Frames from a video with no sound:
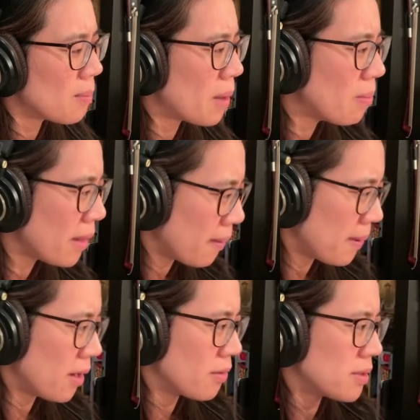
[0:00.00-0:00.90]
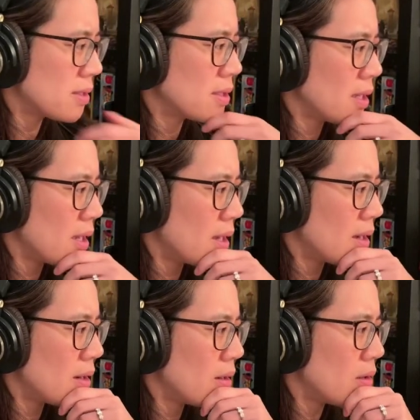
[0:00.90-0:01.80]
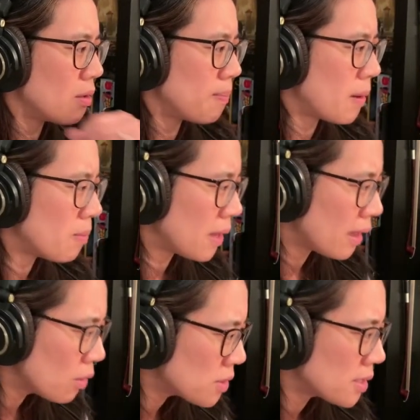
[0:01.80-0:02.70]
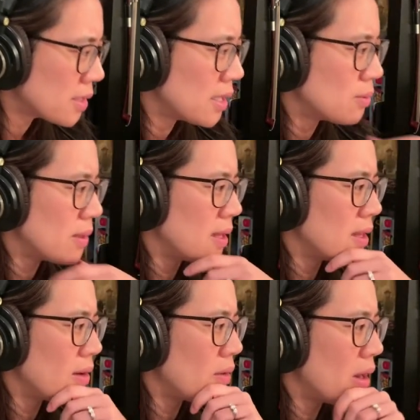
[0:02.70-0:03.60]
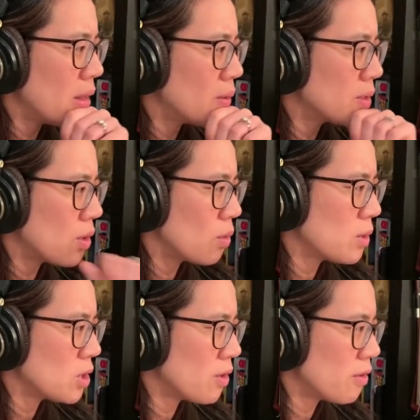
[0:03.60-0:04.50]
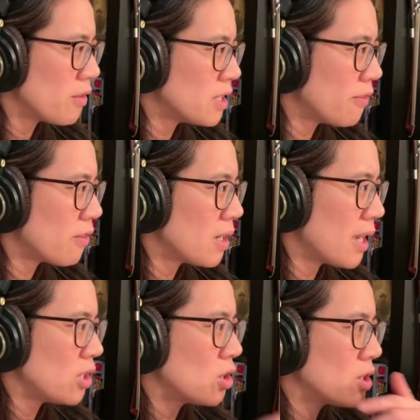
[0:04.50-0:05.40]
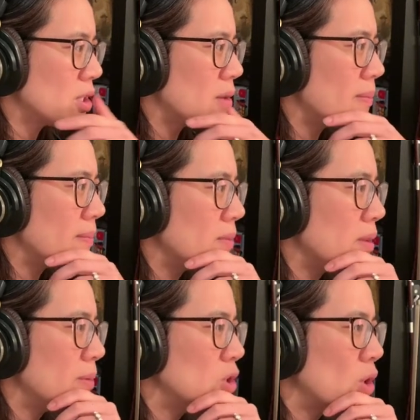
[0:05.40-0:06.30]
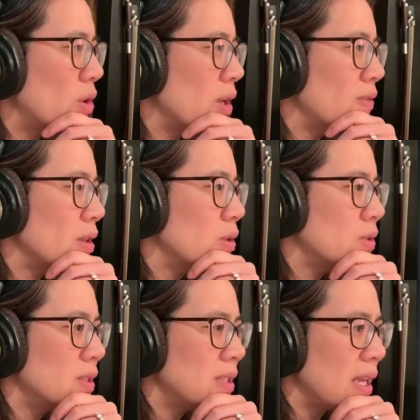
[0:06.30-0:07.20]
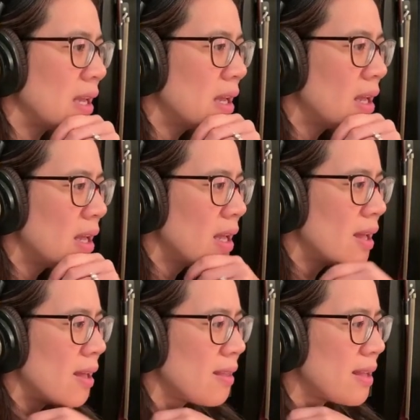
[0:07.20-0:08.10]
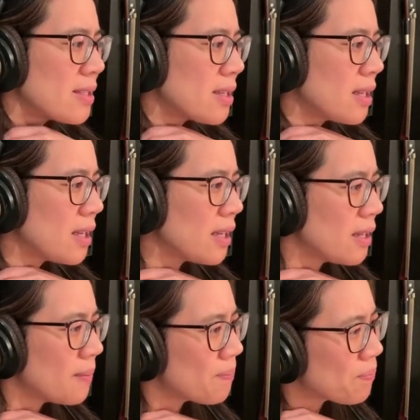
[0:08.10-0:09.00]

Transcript: bubbly appearance, bubbly lucencies within that right lower zone, which are of a different nature to the majority of the lucency. There's a